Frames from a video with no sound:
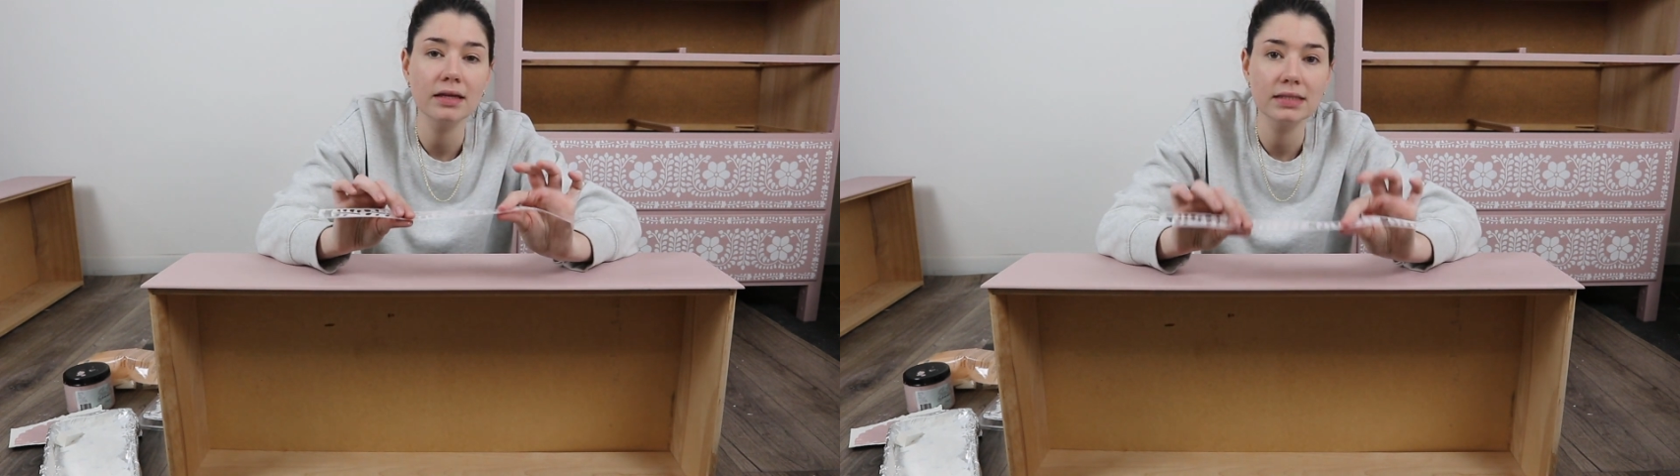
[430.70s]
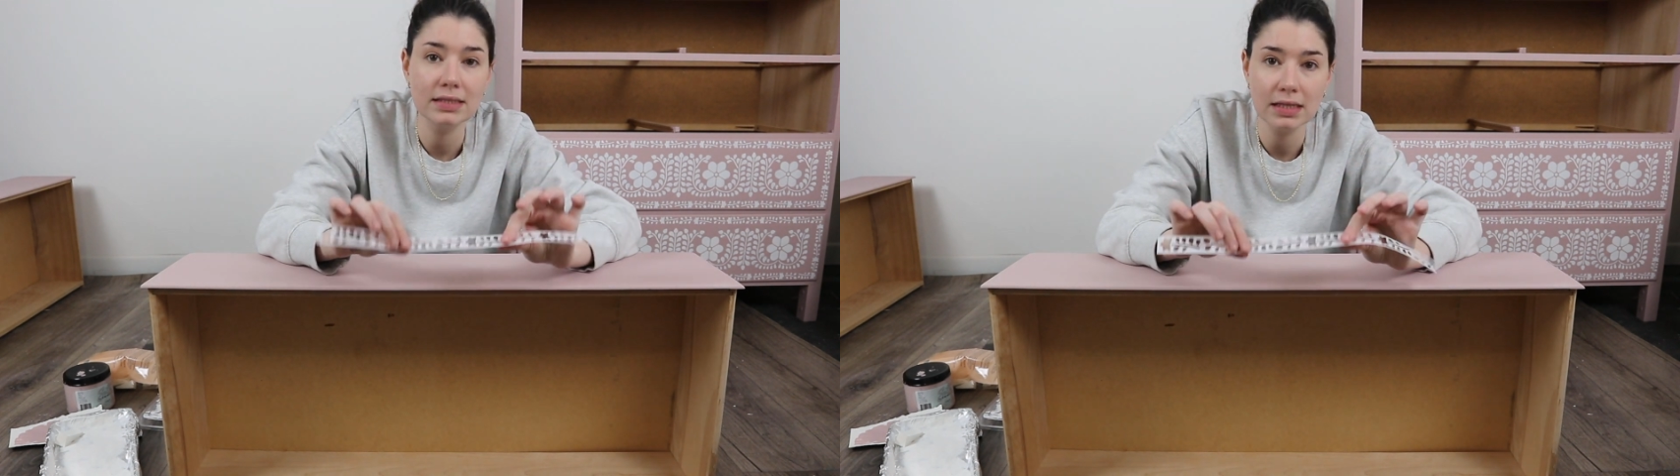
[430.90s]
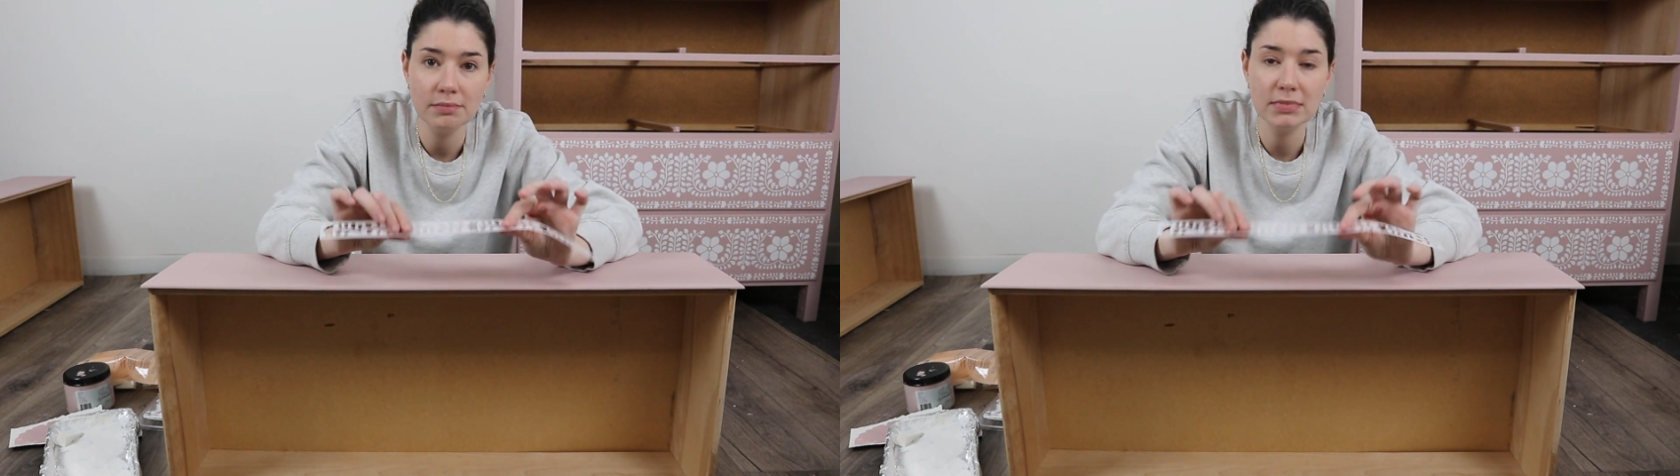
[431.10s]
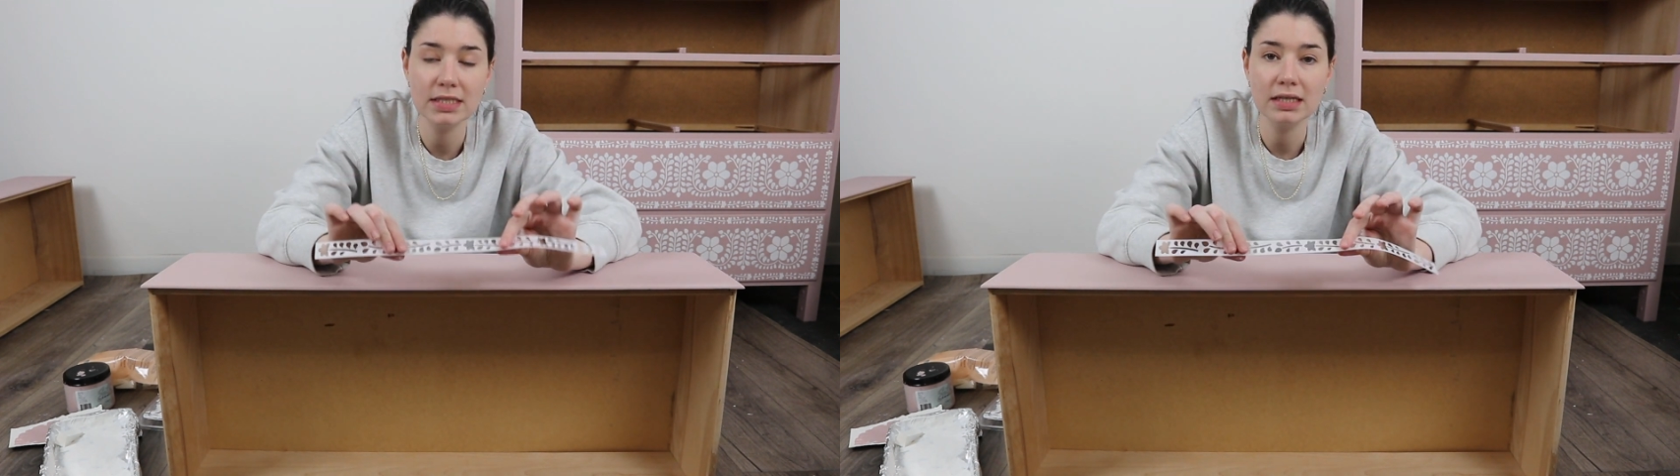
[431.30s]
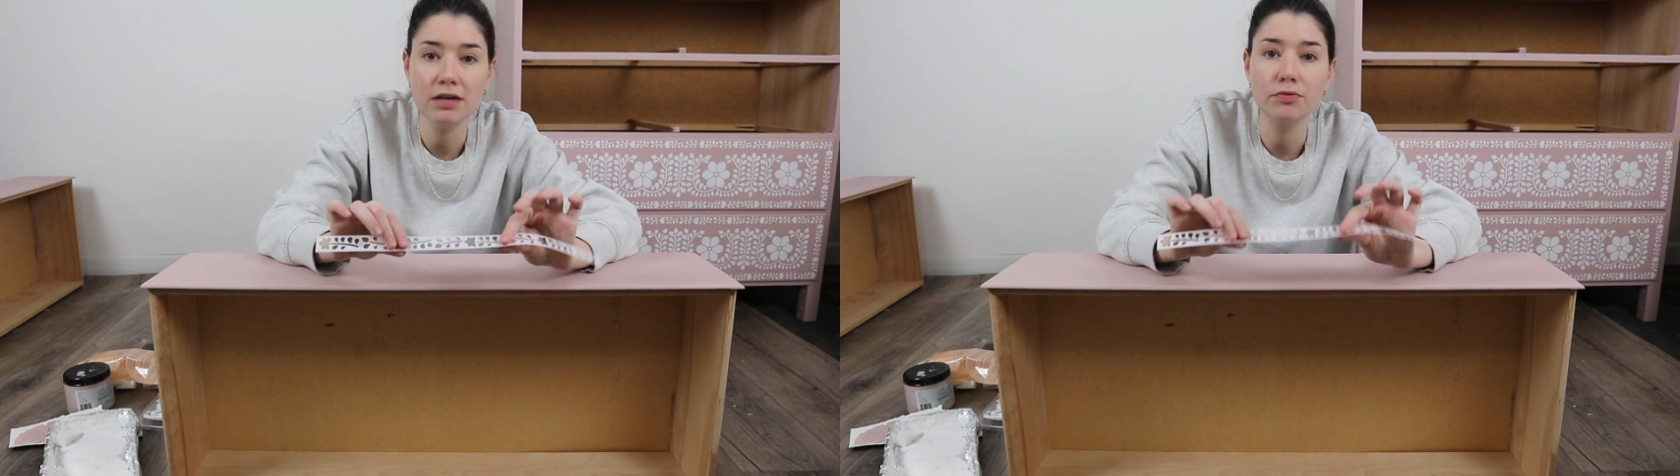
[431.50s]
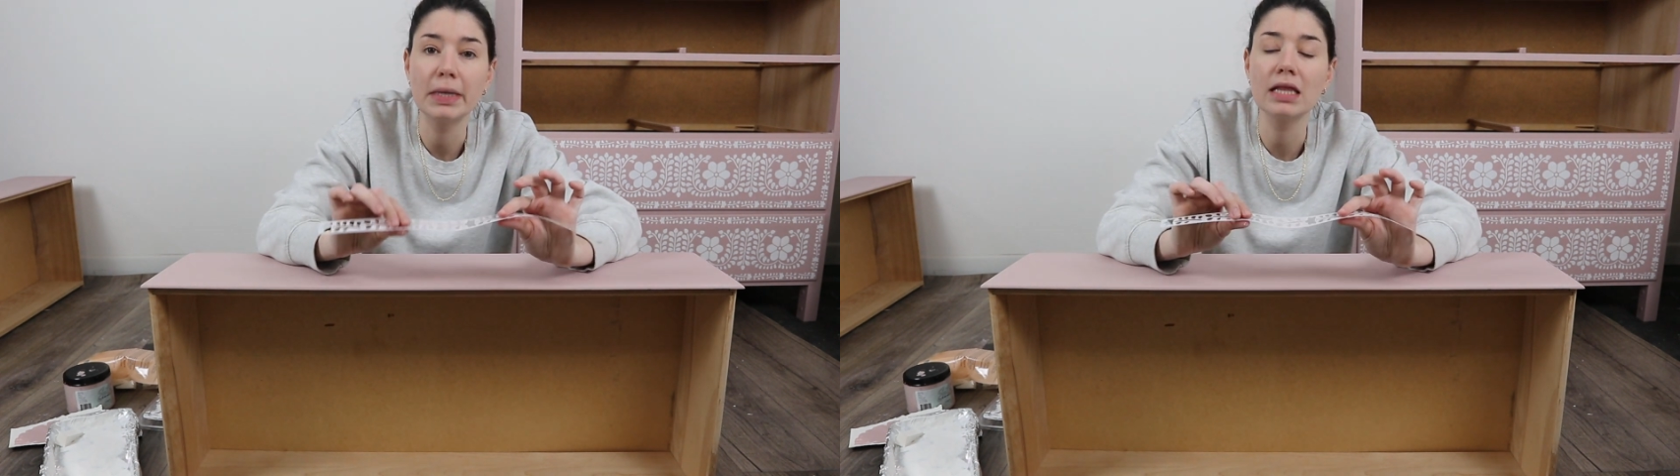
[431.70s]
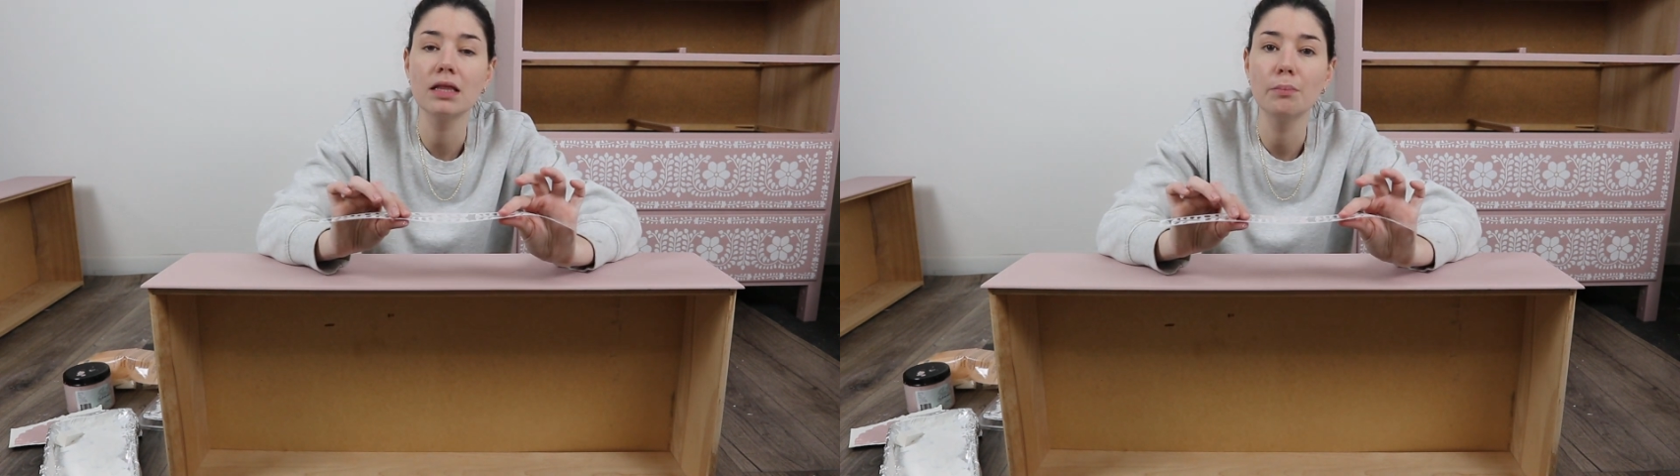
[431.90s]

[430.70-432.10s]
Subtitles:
that seems to give me